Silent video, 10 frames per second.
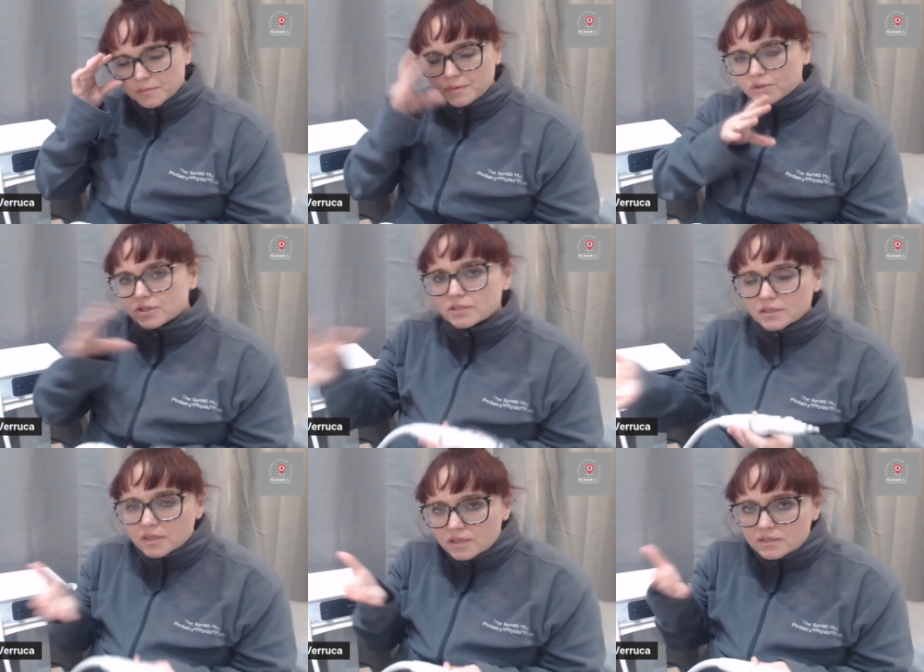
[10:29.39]
But we
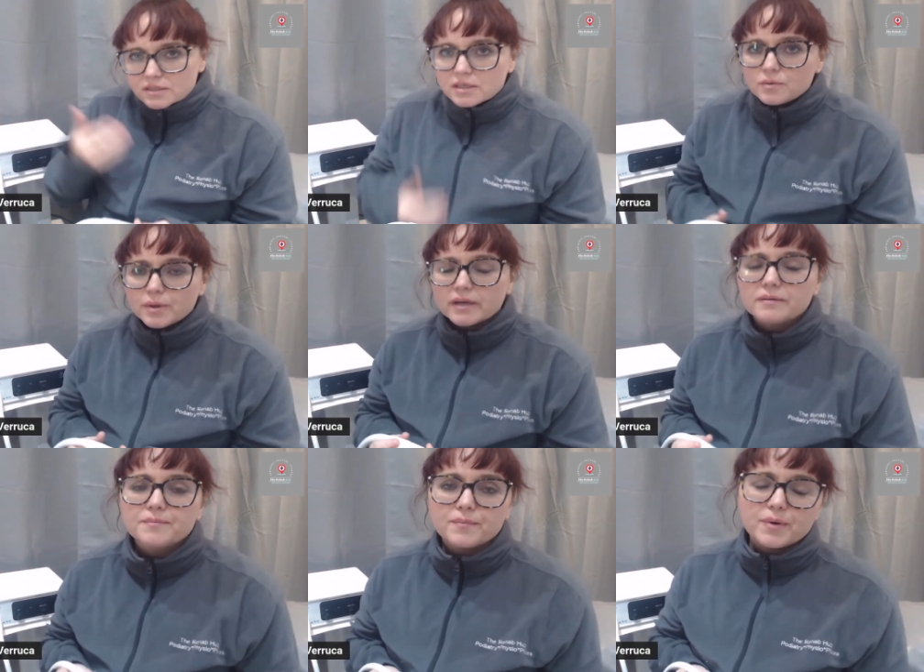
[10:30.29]
just see
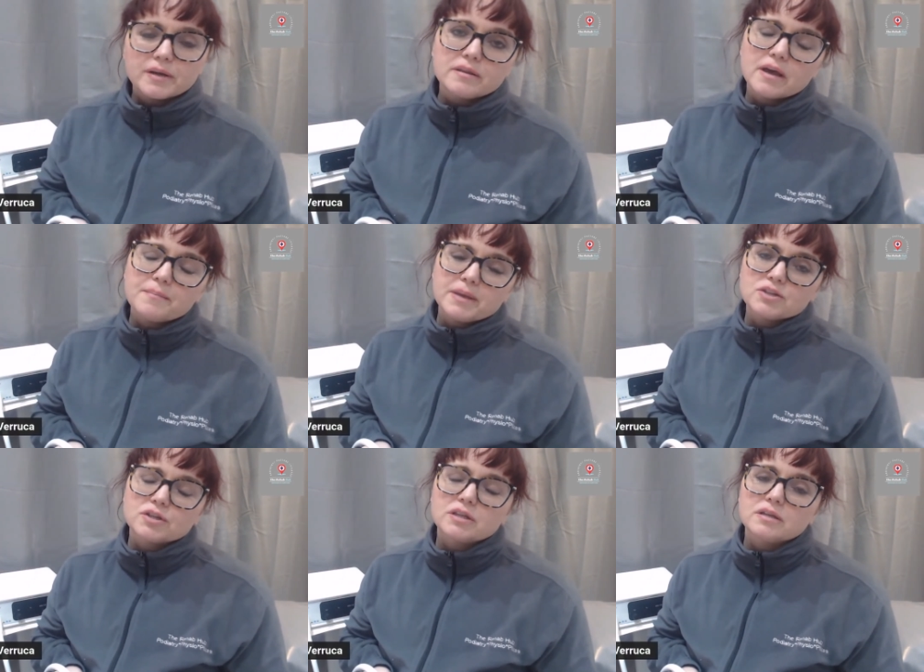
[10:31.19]
where that
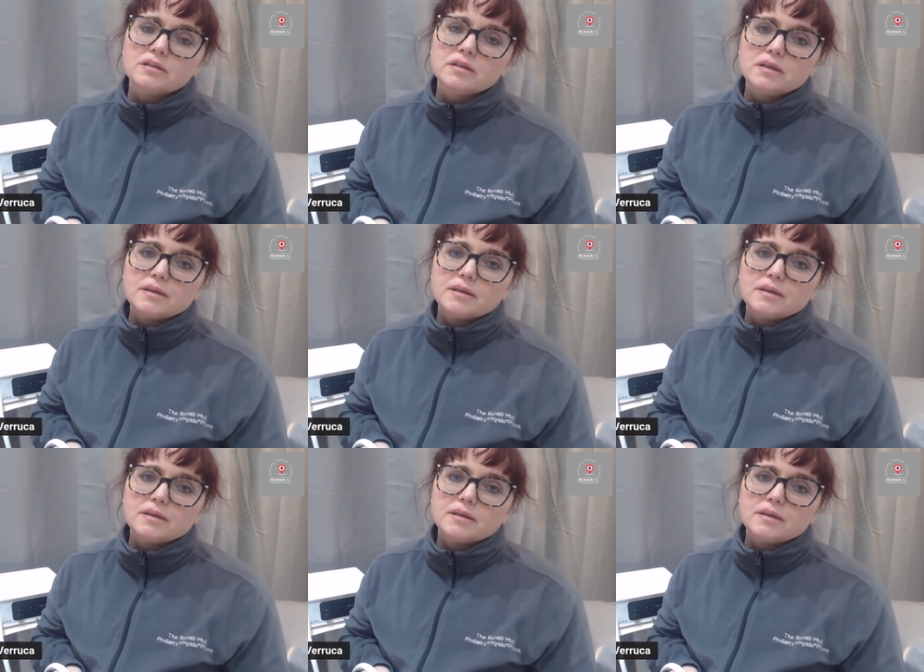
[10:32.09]
patient can